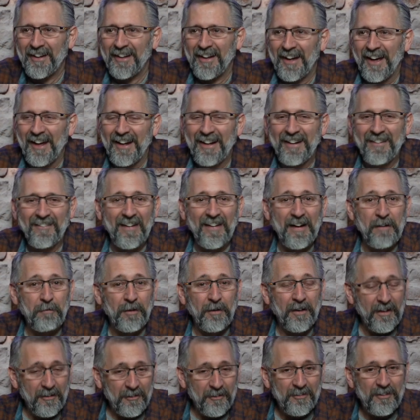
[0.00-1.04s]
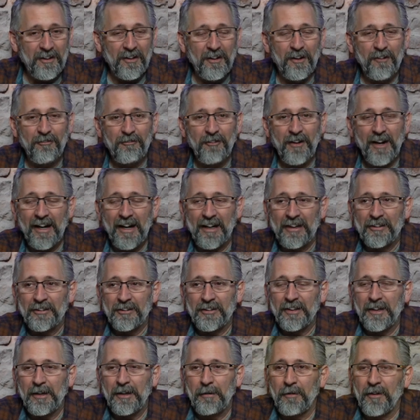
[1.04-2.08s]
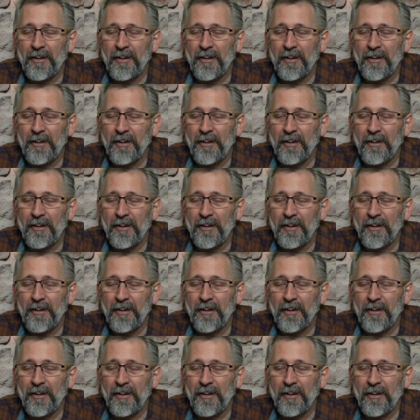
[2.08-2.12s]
Anyway, but it was a terrifying dream.